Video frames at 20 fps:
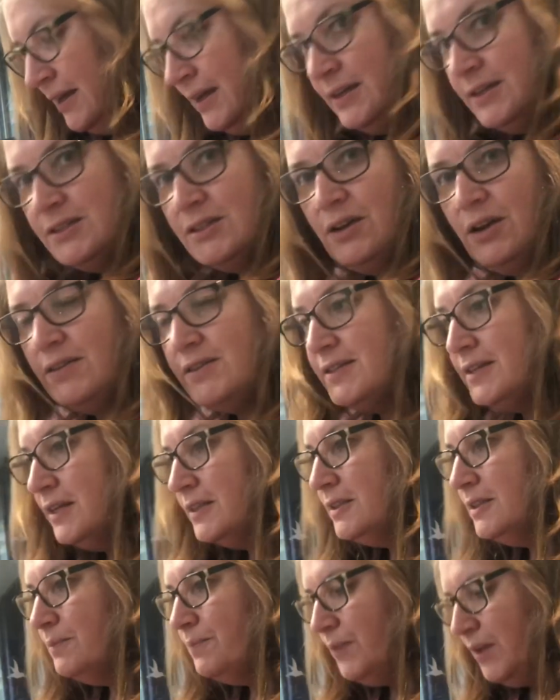So I've stuck
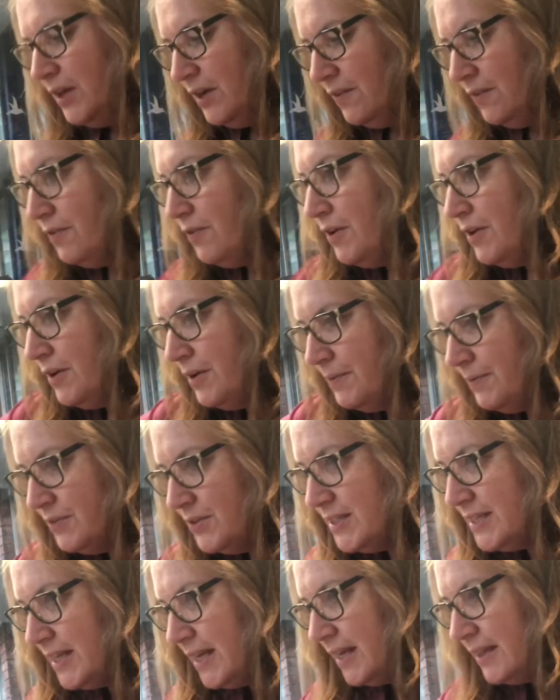them
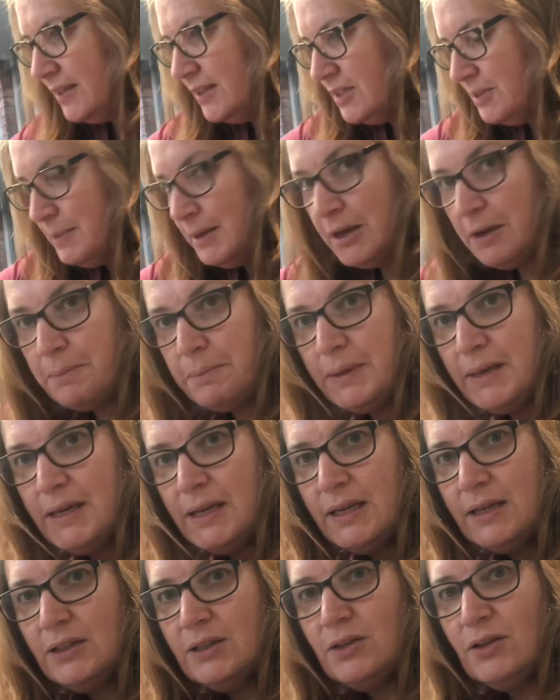together to make a
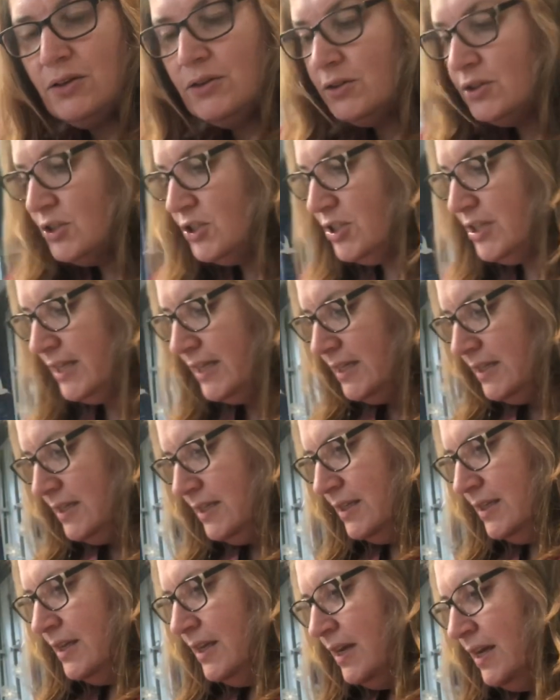big long
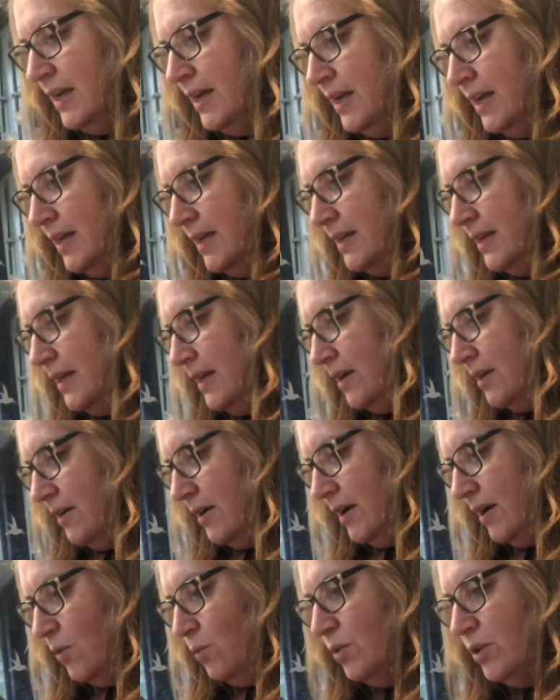sheet. Now
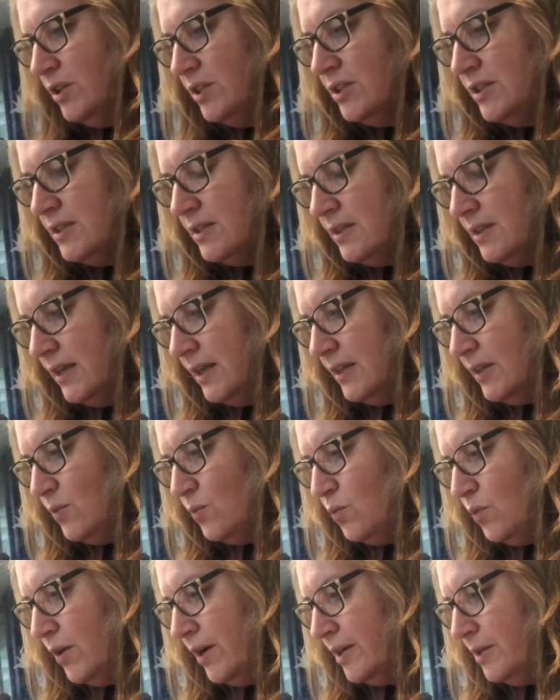I wanted a slightly
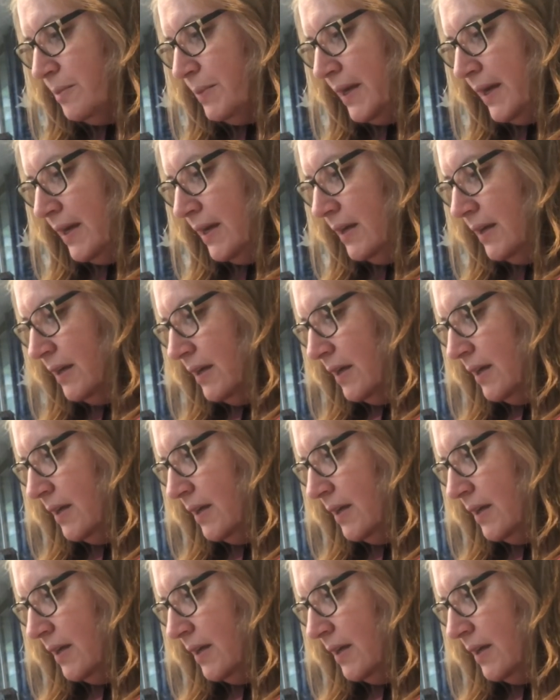wider bag,